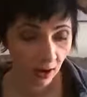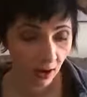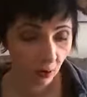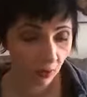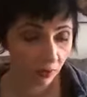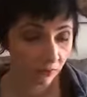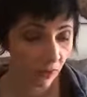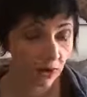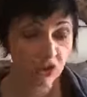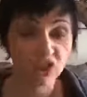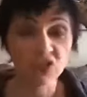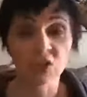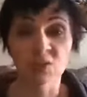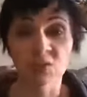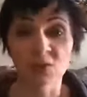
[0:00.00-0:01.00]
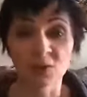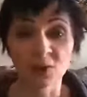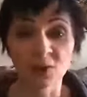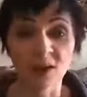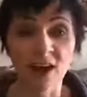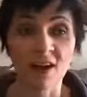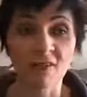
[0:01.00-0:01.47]
We've got so much more
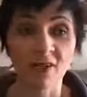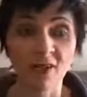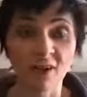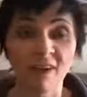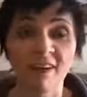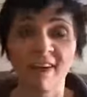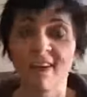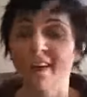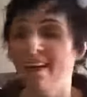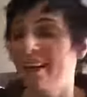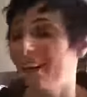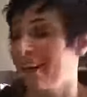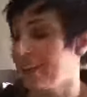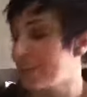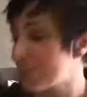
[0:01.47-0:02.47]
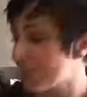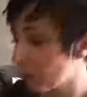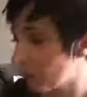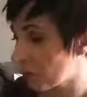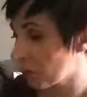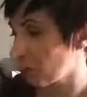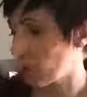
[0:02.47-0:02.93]
to cover, so
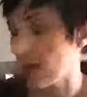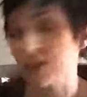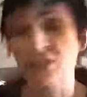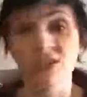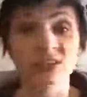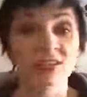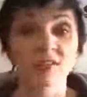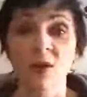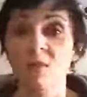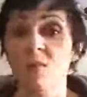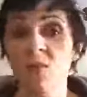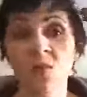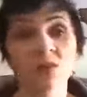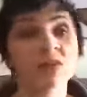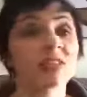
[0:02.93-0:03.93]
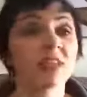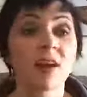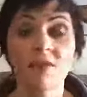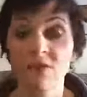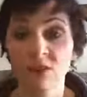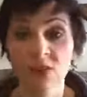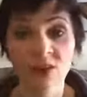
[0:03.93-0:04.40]
many more questions. I've got more
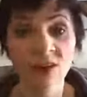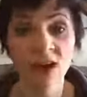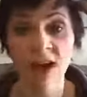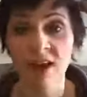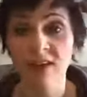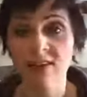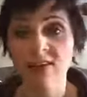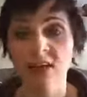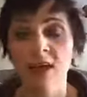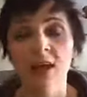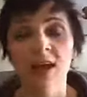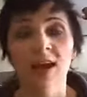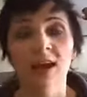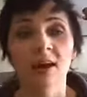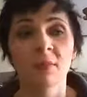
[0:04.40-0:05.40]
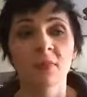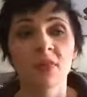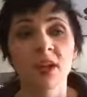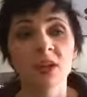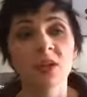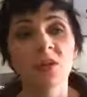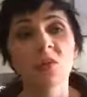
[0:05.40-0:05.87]
stuff for you guys.
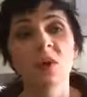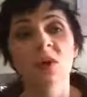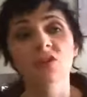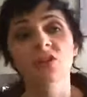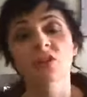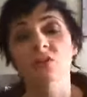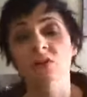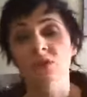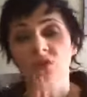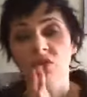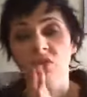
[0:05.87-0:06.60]
Thank you all so much for